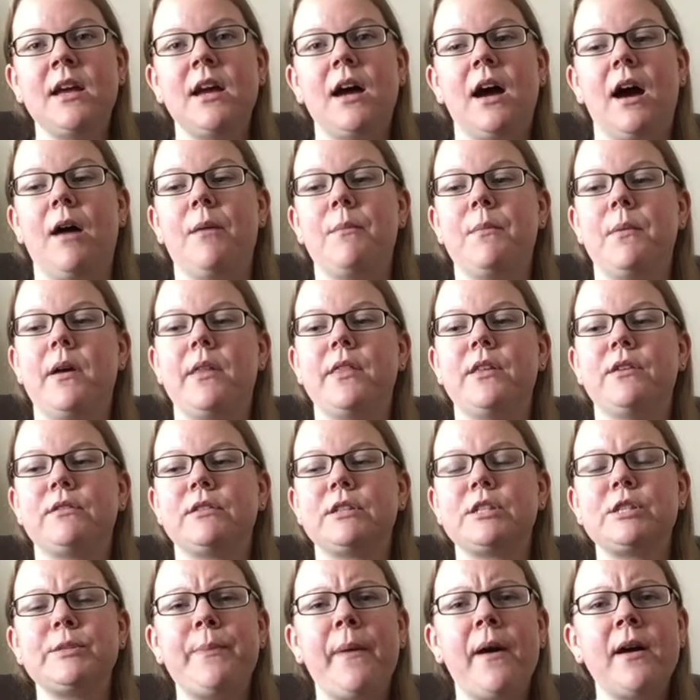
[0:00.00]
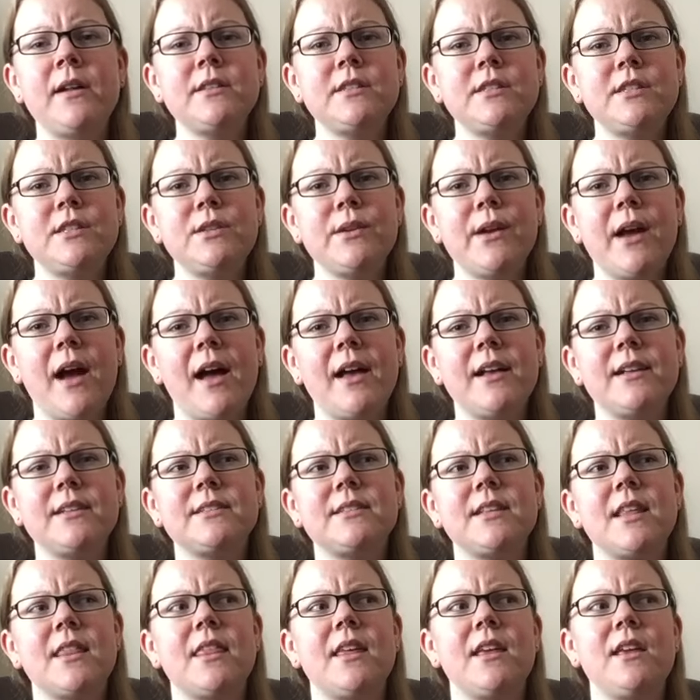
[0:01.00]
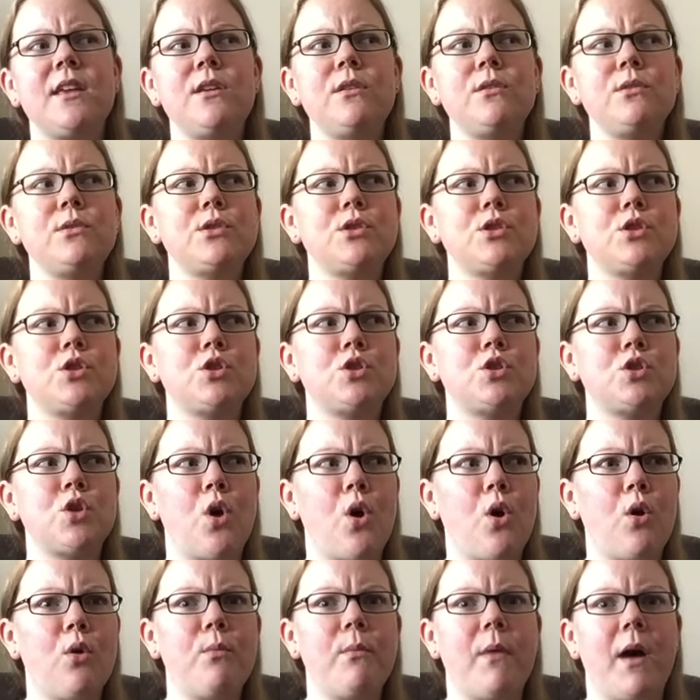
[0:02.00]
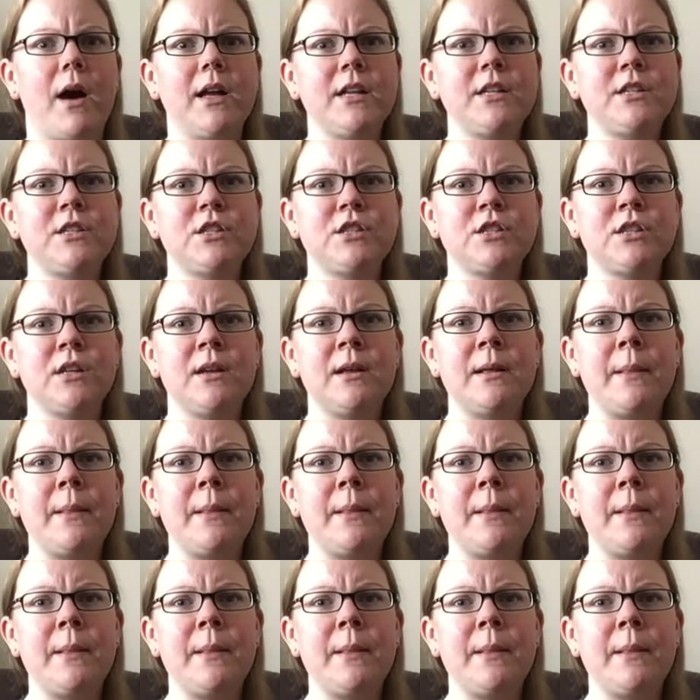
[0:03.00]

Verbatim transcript: Um, the response, you guys, thank you so much.